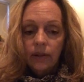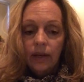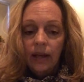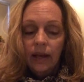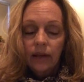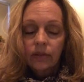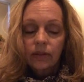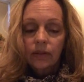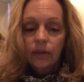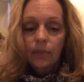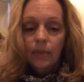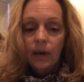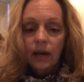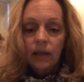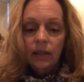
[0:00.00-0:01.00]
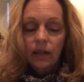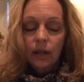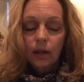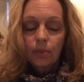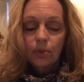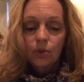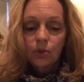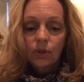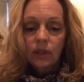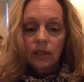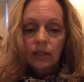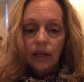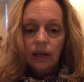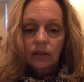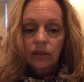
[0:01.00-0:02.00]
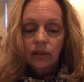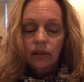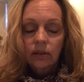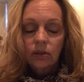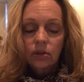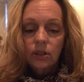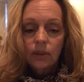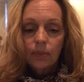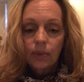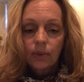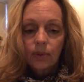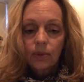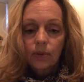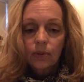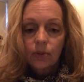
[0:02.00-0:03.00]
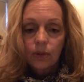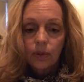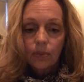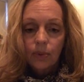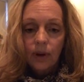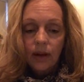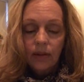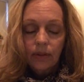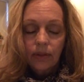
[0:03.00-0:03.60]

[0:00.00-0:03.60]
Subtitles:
The hands on the body helps you connect a little deeper to the breath.